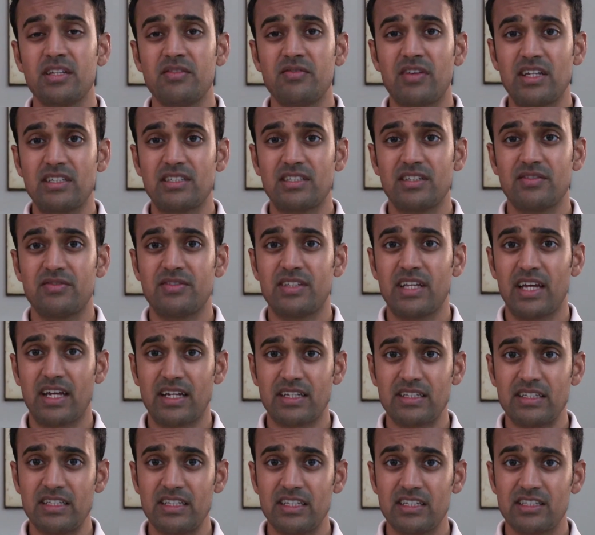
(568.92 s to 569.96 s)
invasive
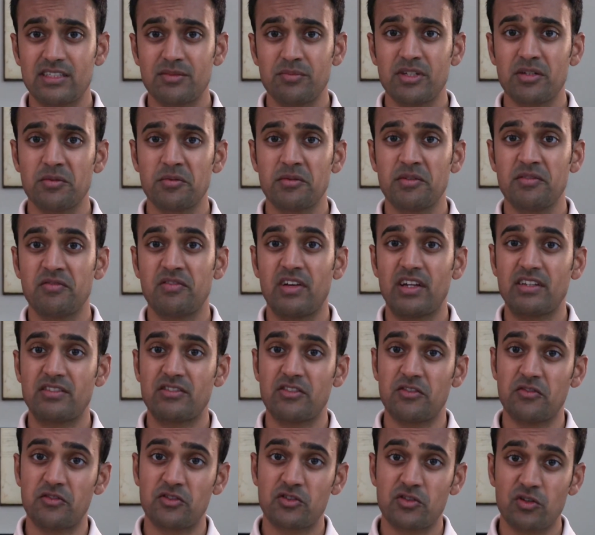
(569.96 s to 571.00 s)
techniques, minimally
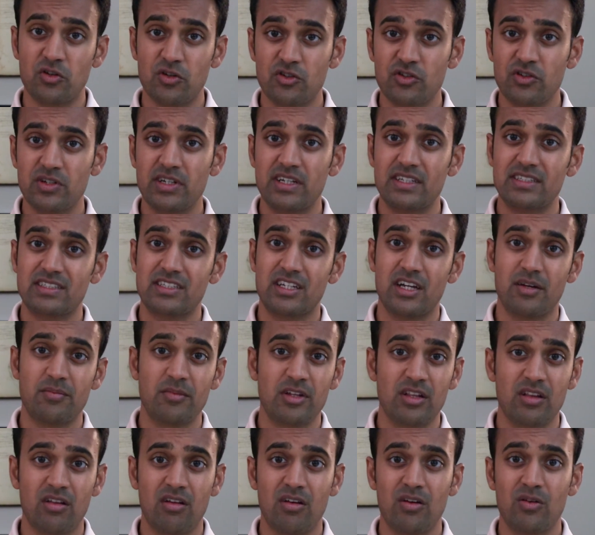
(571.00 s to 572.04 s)
invasive surgery has come
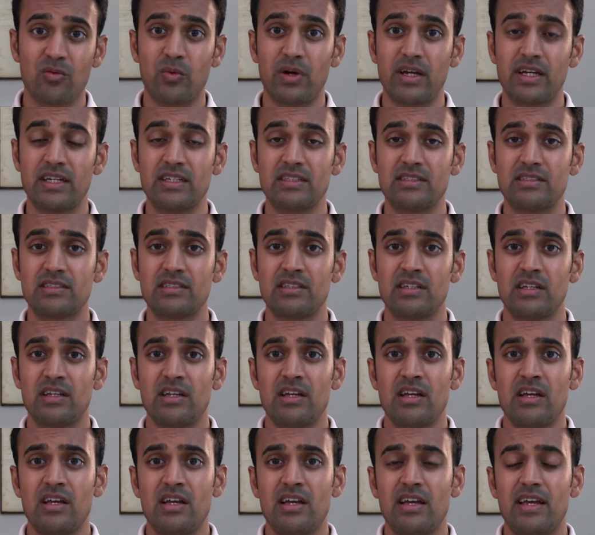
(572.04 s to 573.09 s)
a long ways,
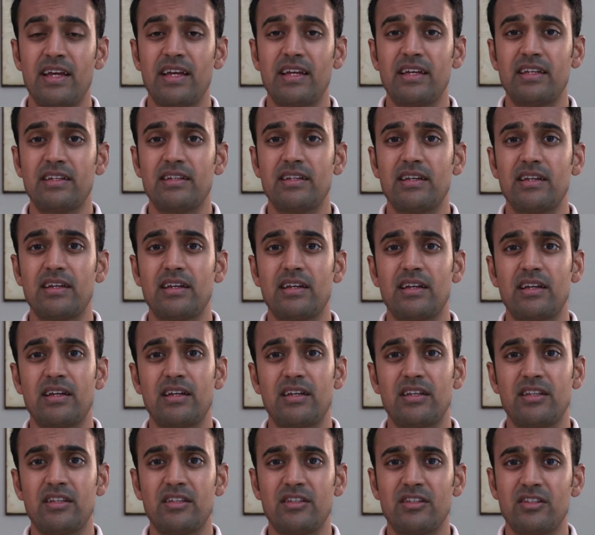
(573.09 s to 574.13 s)
and
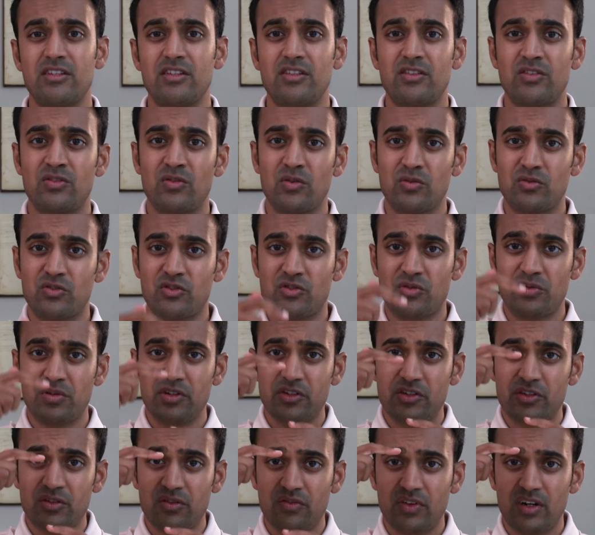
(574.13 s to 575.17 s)
those
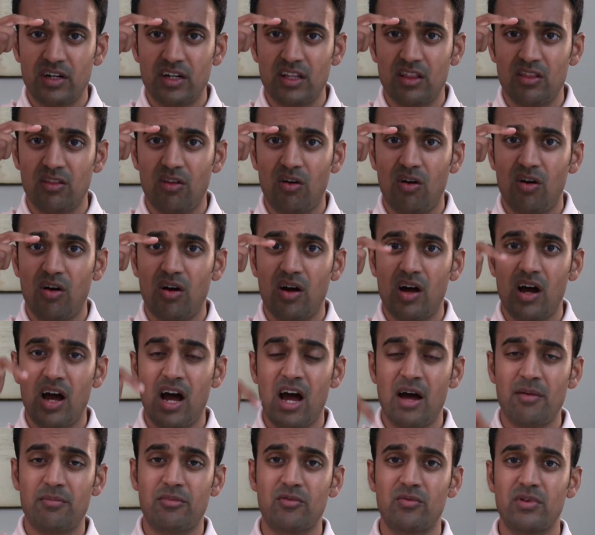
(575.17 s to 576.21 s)
traditional very long
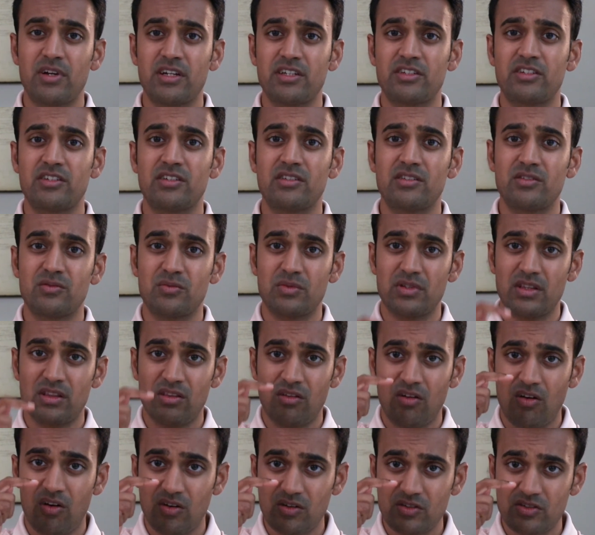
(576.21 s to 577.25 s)
operations with
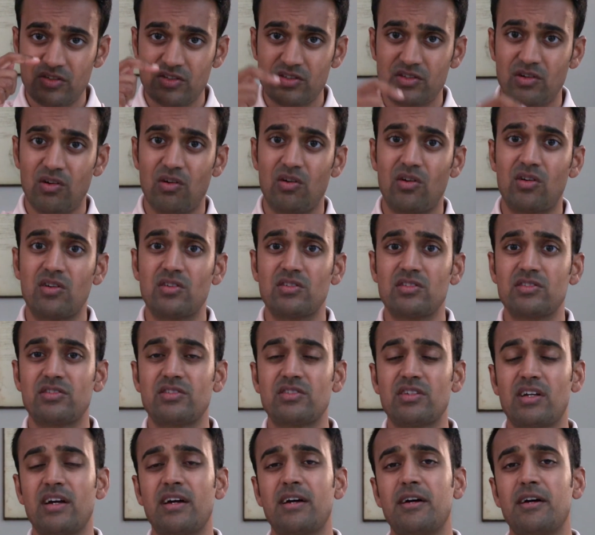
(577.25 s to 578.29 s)
long scars,